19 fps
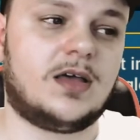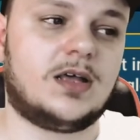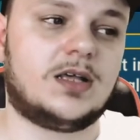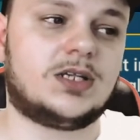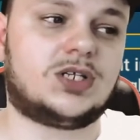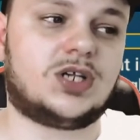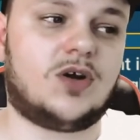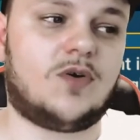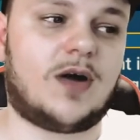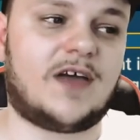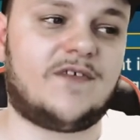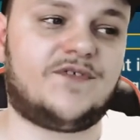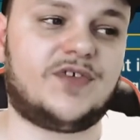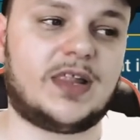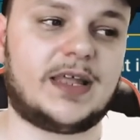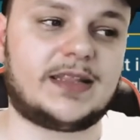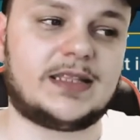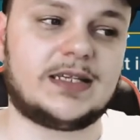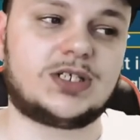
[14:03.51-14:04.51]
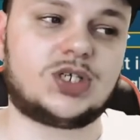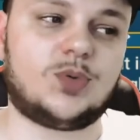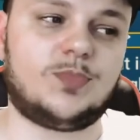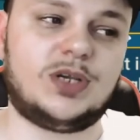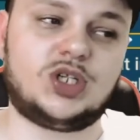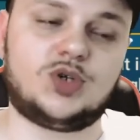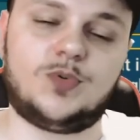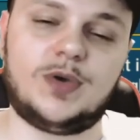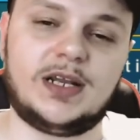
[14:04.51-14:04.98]
So I feel like this could be
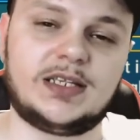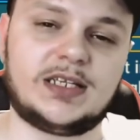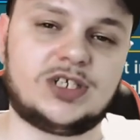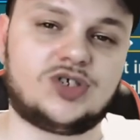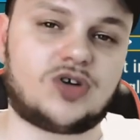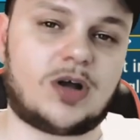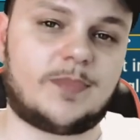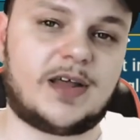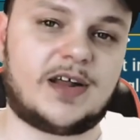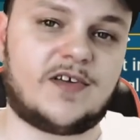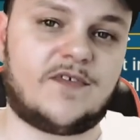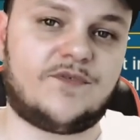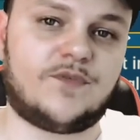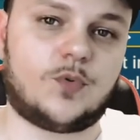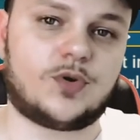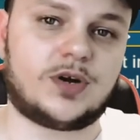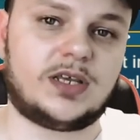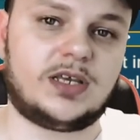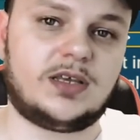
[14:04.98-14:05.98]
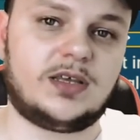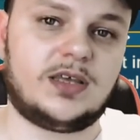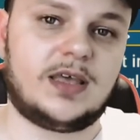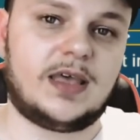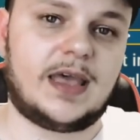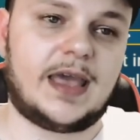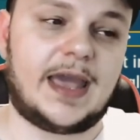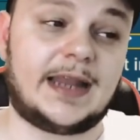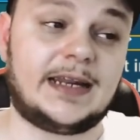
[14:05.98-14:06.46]
tweaked and dropped down to 40.
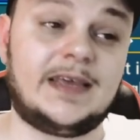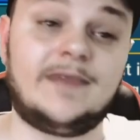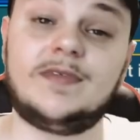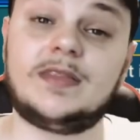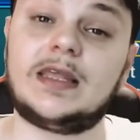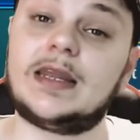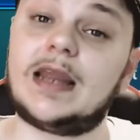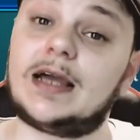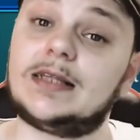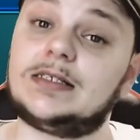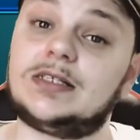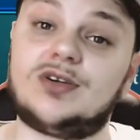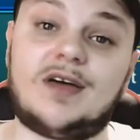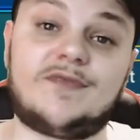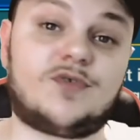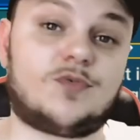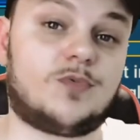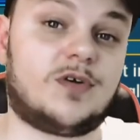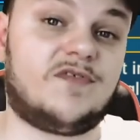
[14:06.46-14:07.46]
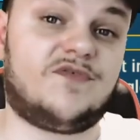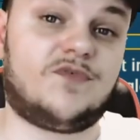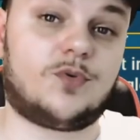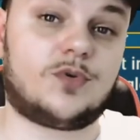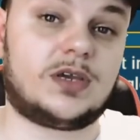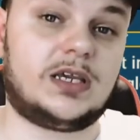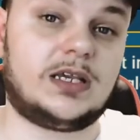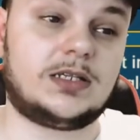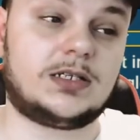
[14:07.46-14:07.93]
And even then, I'd still have to run 4
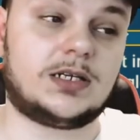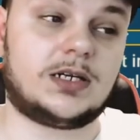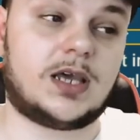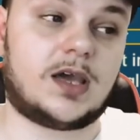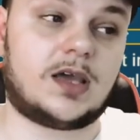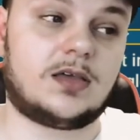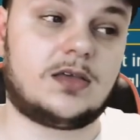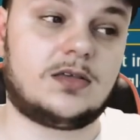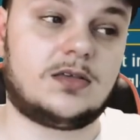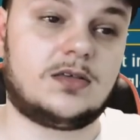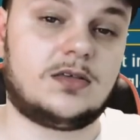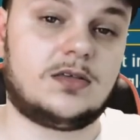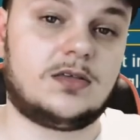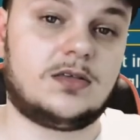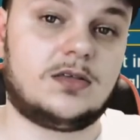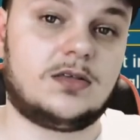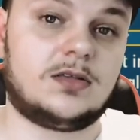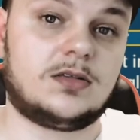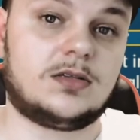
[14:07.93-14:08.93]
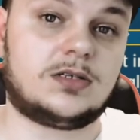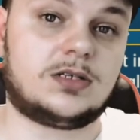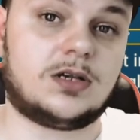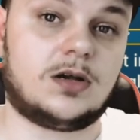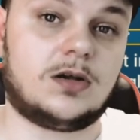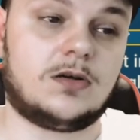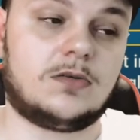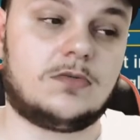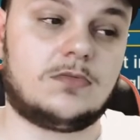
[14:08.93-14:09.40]
keys a day.
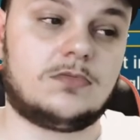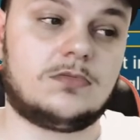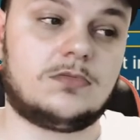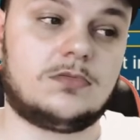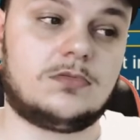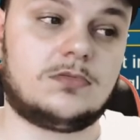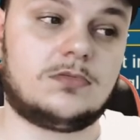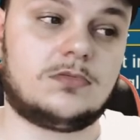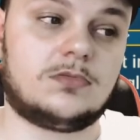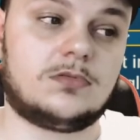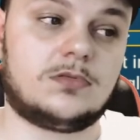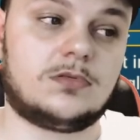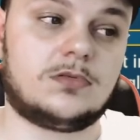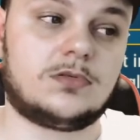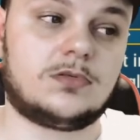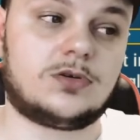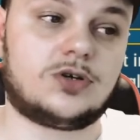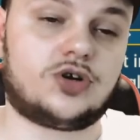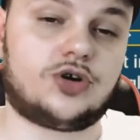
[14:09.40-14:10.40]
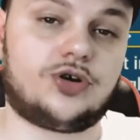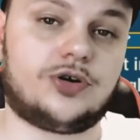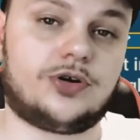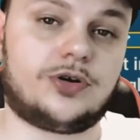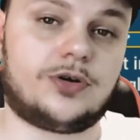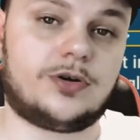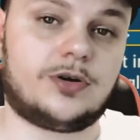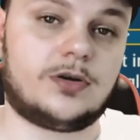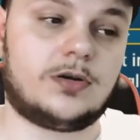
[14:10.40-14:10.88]
So,
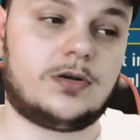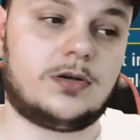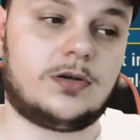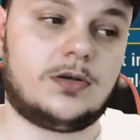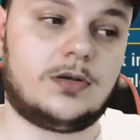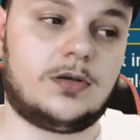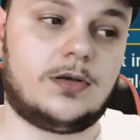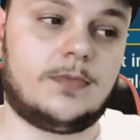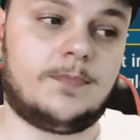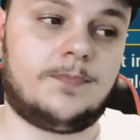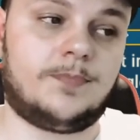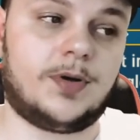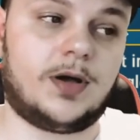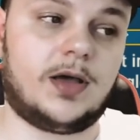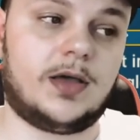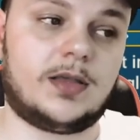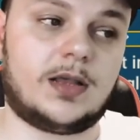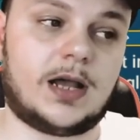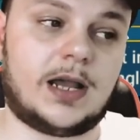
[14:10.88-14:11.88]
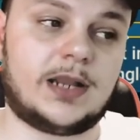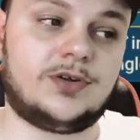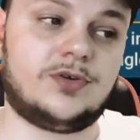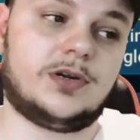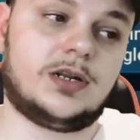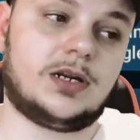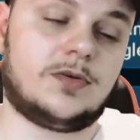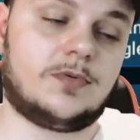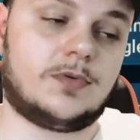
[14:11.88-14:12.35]
sure. But I do
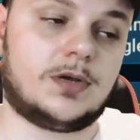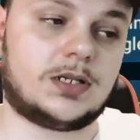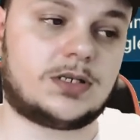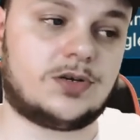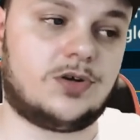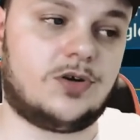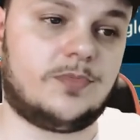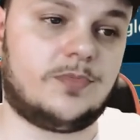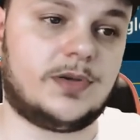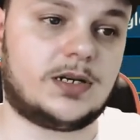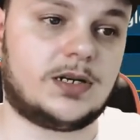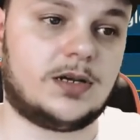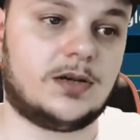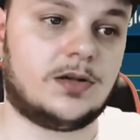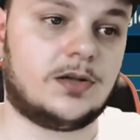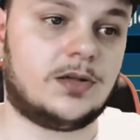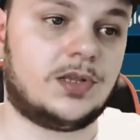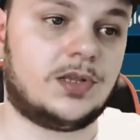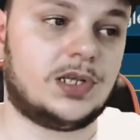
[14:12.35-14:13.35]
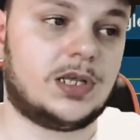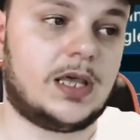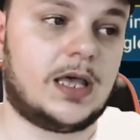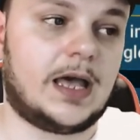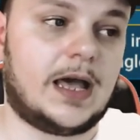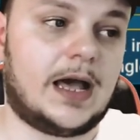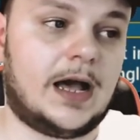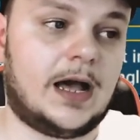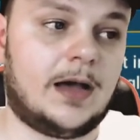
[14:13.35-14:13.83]
it anyway, so no big deal.
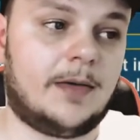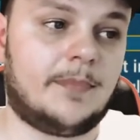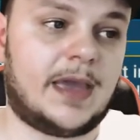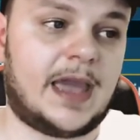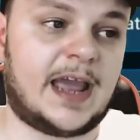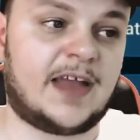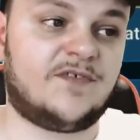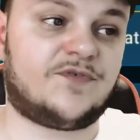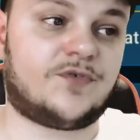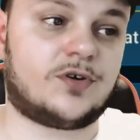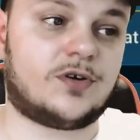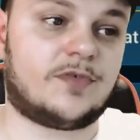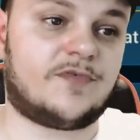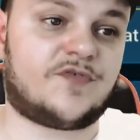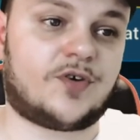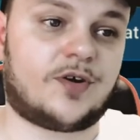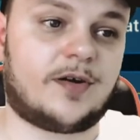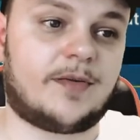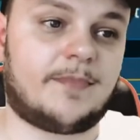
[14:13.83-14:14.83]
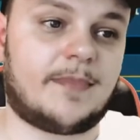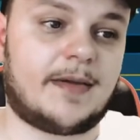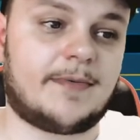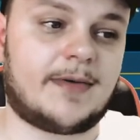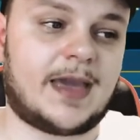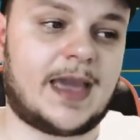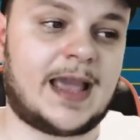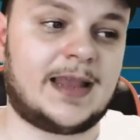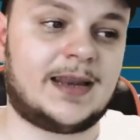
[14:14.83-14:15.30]
And for
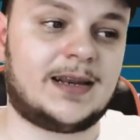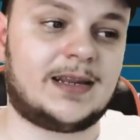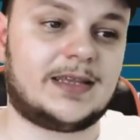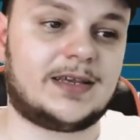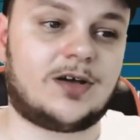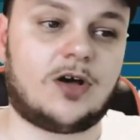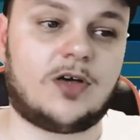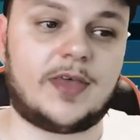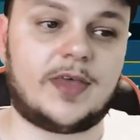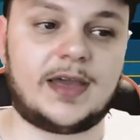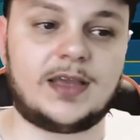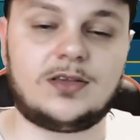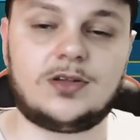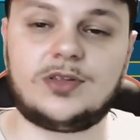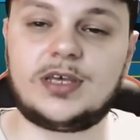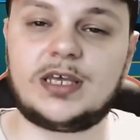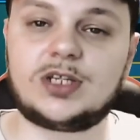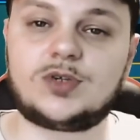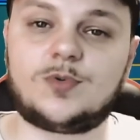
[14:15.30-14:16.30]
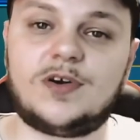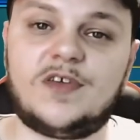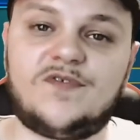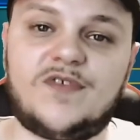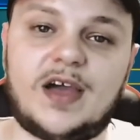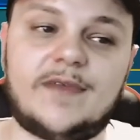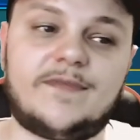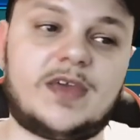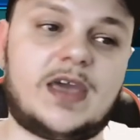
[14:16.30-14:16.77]
handling all that, you only get
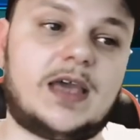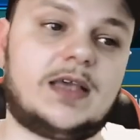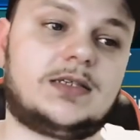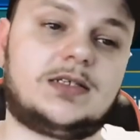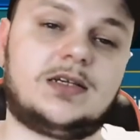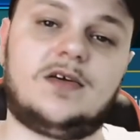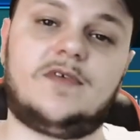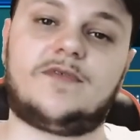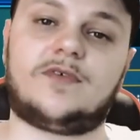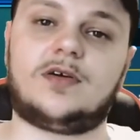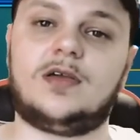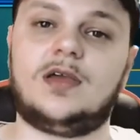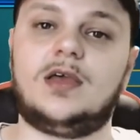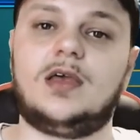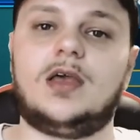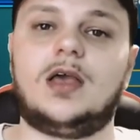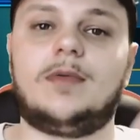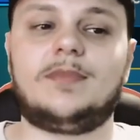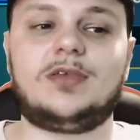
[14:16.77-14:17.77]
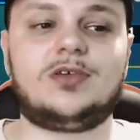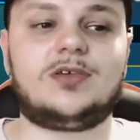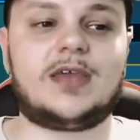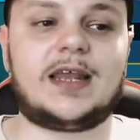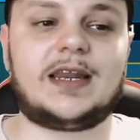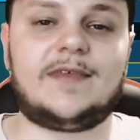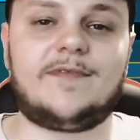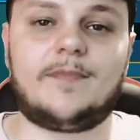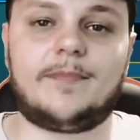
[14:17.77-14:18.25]
25k silver. You
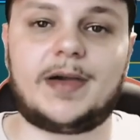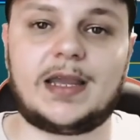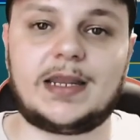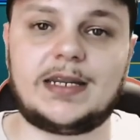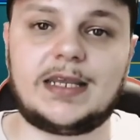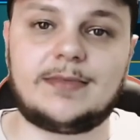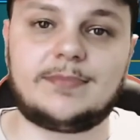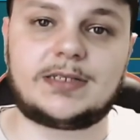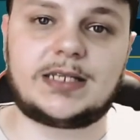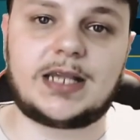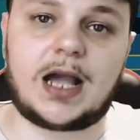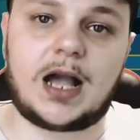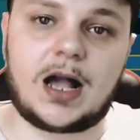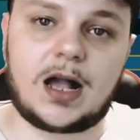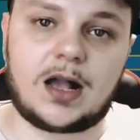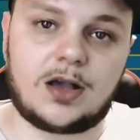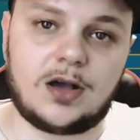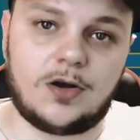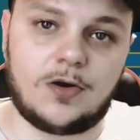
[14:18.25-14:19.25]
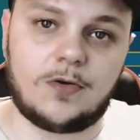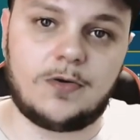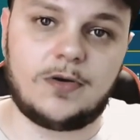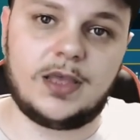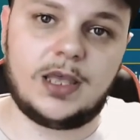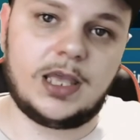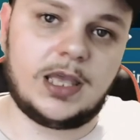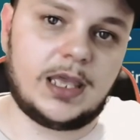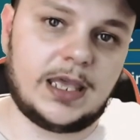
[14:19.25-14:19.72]
can't even buy a damn taco
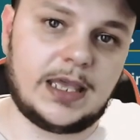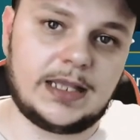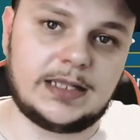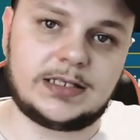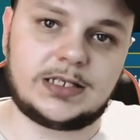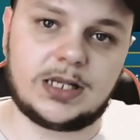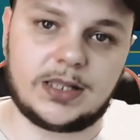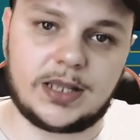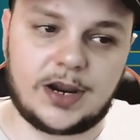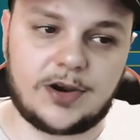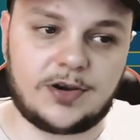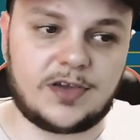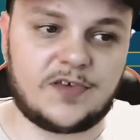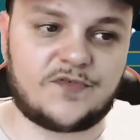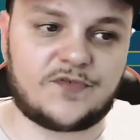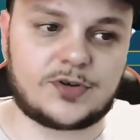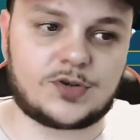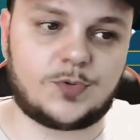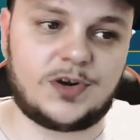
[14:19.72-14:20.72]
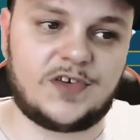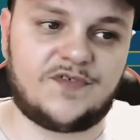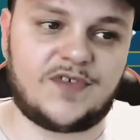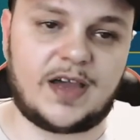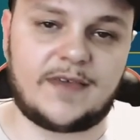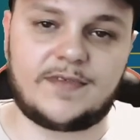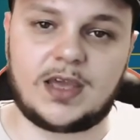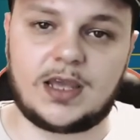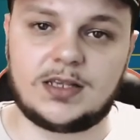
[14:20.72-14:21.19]
in Plarium for
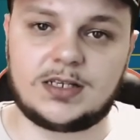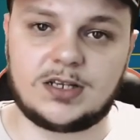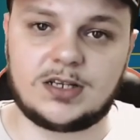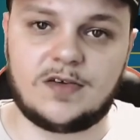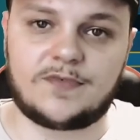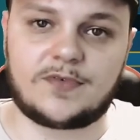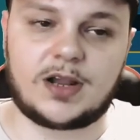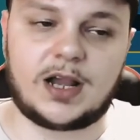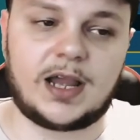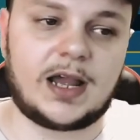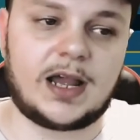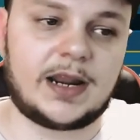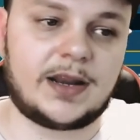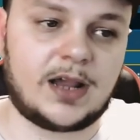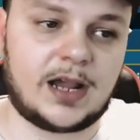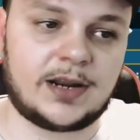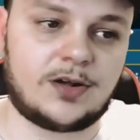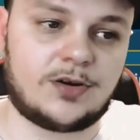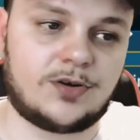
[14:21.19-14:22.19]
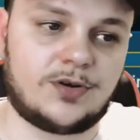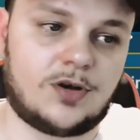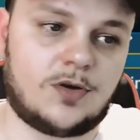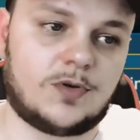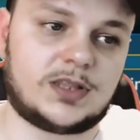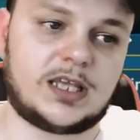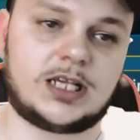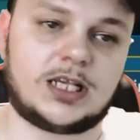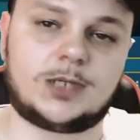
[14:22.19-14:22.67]
25k silver. I don't know
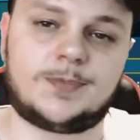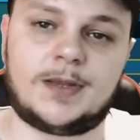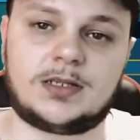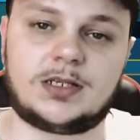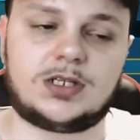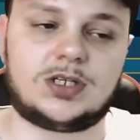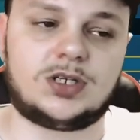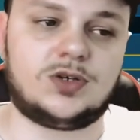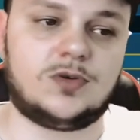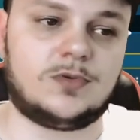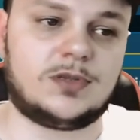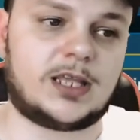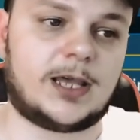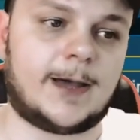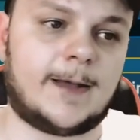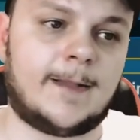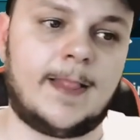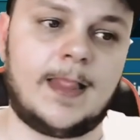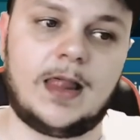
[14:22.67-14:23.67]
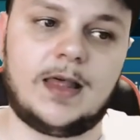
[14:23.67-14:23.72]
what they expect us to do with that.